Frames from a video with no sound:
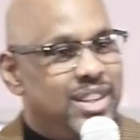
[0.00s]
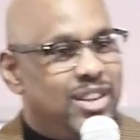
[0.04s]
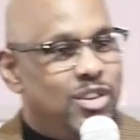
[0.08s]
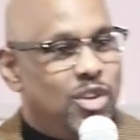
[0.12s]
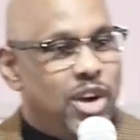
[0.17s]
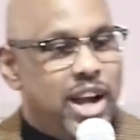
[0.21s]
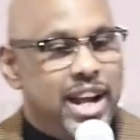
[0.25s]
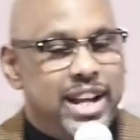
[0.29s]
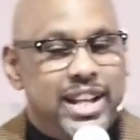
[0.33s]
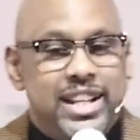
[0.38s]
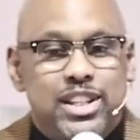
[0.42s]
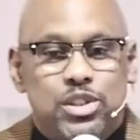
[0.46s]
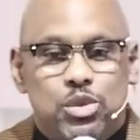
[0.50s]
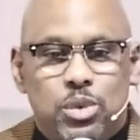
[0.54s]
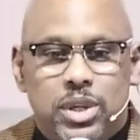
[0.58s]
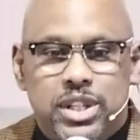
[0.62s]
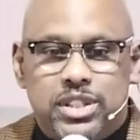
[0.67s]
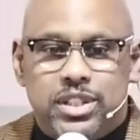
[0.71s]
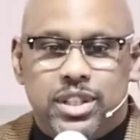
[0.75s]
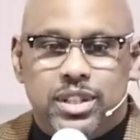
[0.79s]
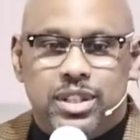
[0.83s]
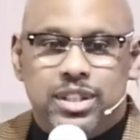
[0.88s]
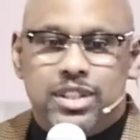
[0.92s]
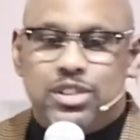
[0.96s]
Right? This
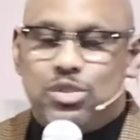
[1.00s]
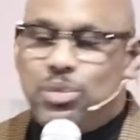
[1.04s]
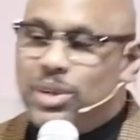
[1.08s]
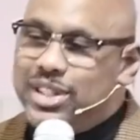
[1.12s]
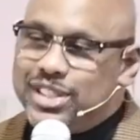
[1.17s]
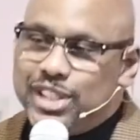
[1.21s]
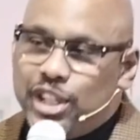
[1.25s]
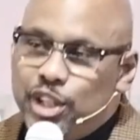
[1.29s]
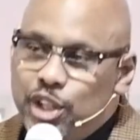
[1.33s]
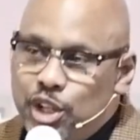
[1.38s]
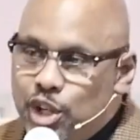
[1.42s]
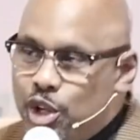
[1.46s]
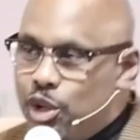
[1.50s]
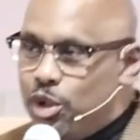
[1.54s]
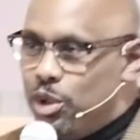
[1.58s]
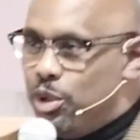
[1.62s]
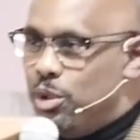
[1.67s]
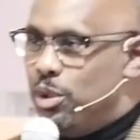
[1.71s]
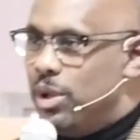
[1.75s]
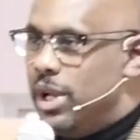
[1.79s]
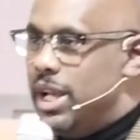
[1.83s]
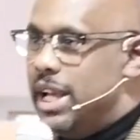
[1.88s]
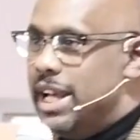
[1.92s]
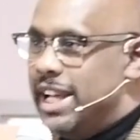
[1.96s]
wasn't
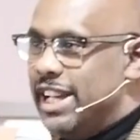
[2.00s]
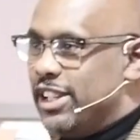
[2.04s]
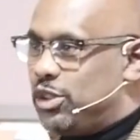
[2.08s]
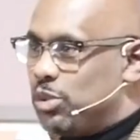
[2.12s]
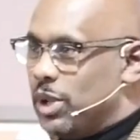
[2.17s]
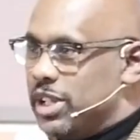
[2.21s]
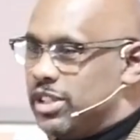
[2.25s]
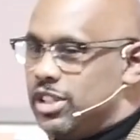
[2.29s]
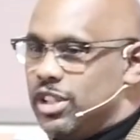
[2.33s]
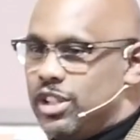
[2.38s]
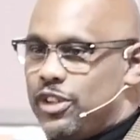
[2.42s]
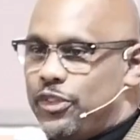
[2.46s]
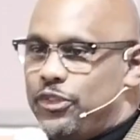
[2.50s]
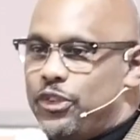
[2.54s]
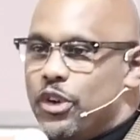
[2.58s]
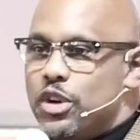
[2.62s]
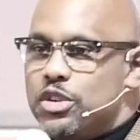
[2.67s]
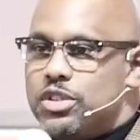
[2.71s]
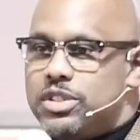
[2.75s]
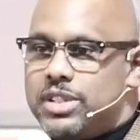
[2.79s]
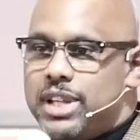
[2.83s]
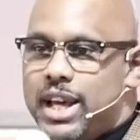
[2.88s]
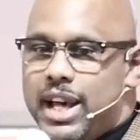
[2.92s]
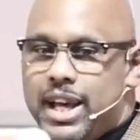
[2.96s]
new. This wasn't the
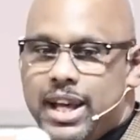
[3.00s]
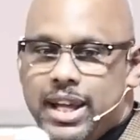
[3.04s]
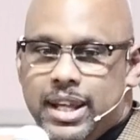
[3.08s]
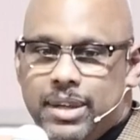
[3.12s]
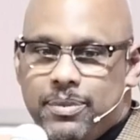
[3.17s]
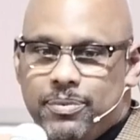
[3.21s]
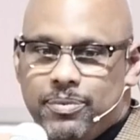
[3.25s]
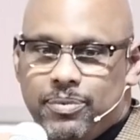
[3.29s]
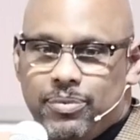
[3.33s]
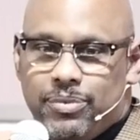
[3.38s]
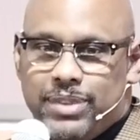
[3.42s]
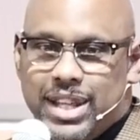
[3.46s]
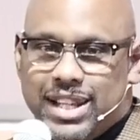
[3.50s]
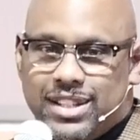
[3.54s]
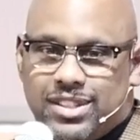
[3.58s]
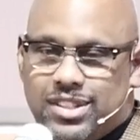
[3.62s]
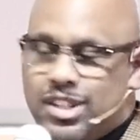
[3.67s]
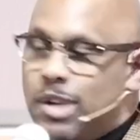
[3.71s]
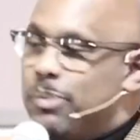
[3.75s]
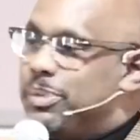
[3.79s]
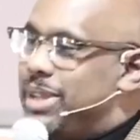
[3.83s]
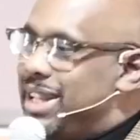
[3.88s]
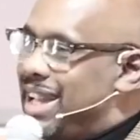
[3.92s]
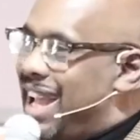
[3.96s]
first time that
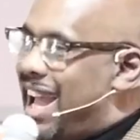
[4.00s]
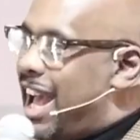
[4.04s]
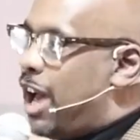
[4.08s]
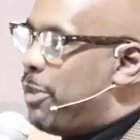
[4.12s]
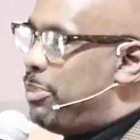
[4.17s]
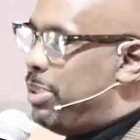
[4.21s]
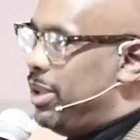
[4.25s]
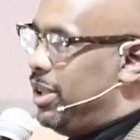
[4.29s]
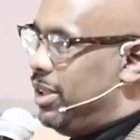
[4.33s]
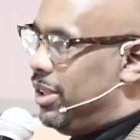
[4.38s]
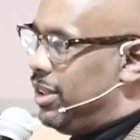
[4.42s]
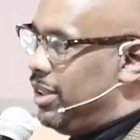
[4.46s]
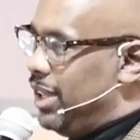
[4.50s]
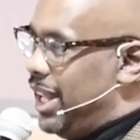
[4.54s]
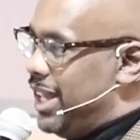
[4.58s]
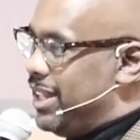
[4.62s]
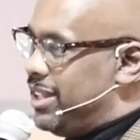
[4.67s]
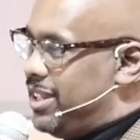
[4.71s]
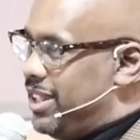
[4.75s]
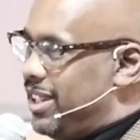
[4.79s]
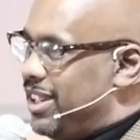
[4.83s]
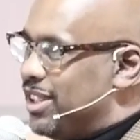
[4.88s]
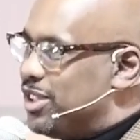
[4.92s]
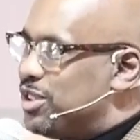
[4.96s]
something happened
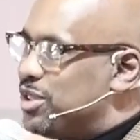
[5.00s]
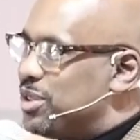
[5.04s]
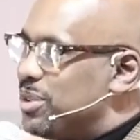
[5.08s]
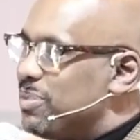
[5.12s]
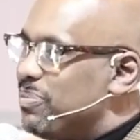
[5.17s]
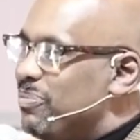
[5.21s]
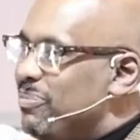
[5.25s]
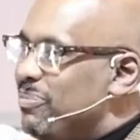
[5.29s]
like this.